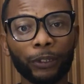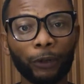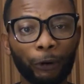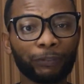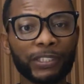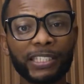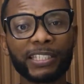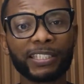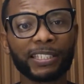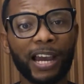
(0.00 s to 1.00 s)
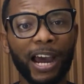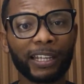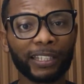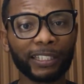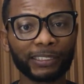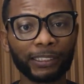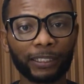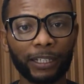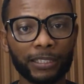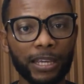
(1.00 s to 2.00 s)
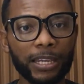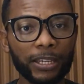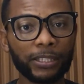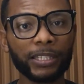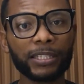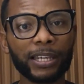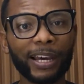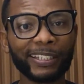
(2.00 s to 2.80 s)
offices, and etc., it is an